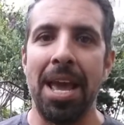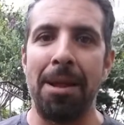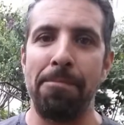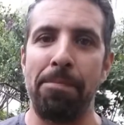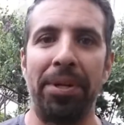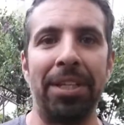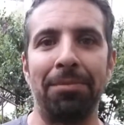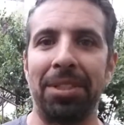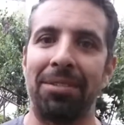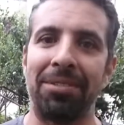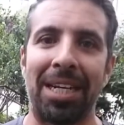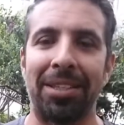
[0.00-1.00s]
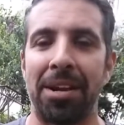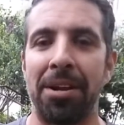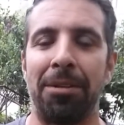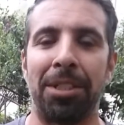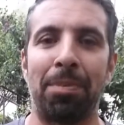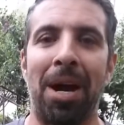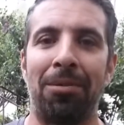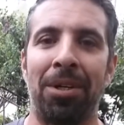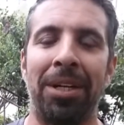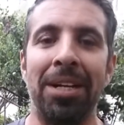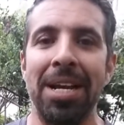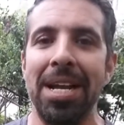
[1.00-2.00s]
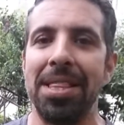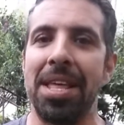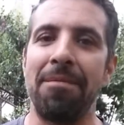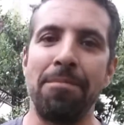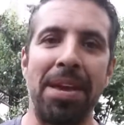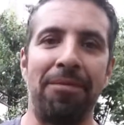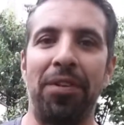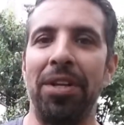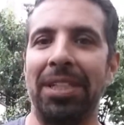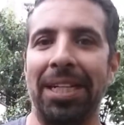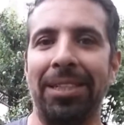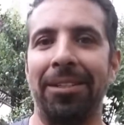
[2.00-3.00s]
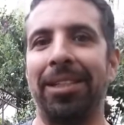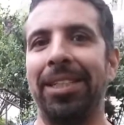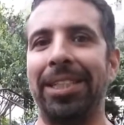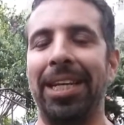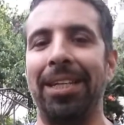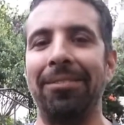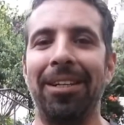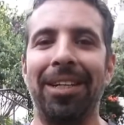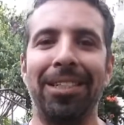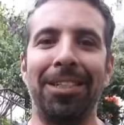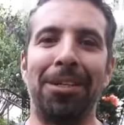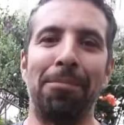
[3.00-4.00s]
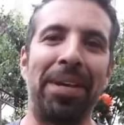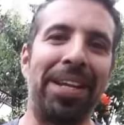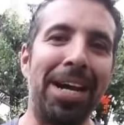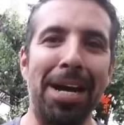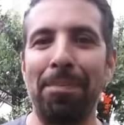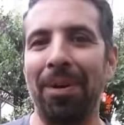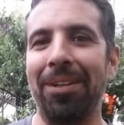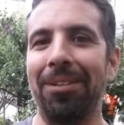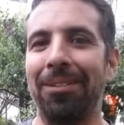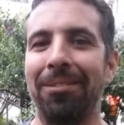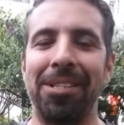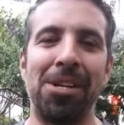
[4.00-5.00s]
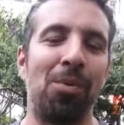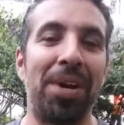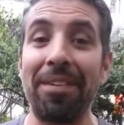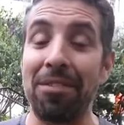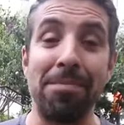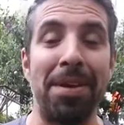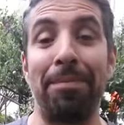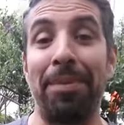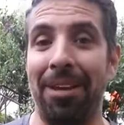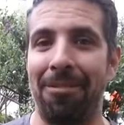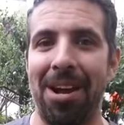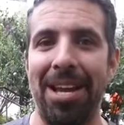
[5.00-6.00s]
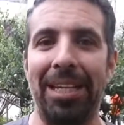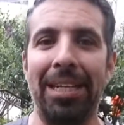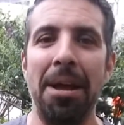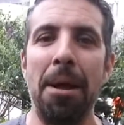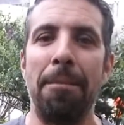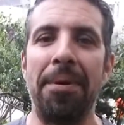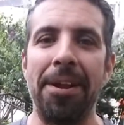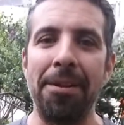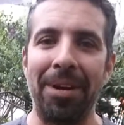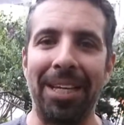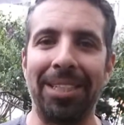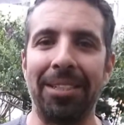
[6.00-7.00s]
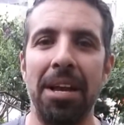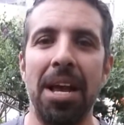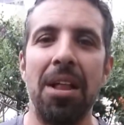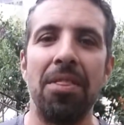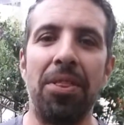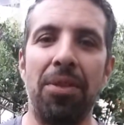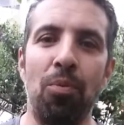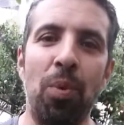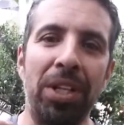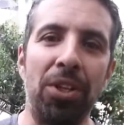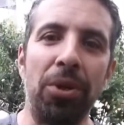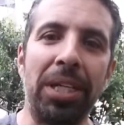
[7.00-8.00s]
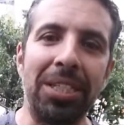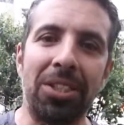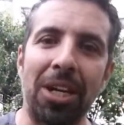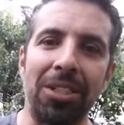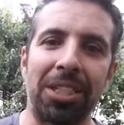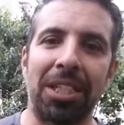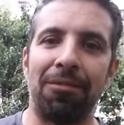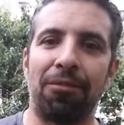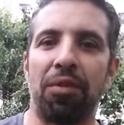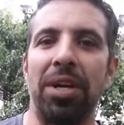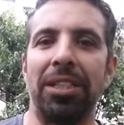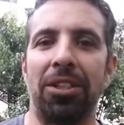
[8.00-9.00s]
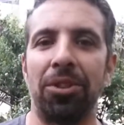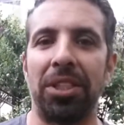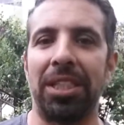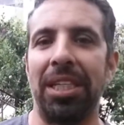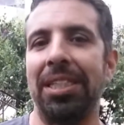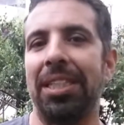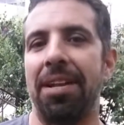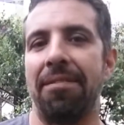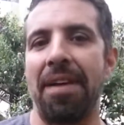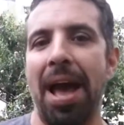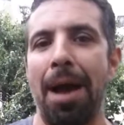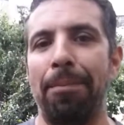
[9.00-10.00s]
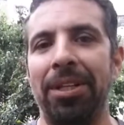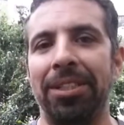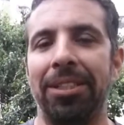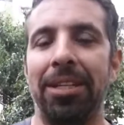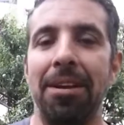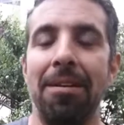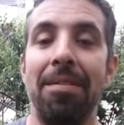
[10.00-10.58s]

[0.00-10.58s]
and putting themselves out there in a spot where they may feel like they're going to get you know beat up or you know whatever it may be, right? But anyways, when you can start to confront those things that have happened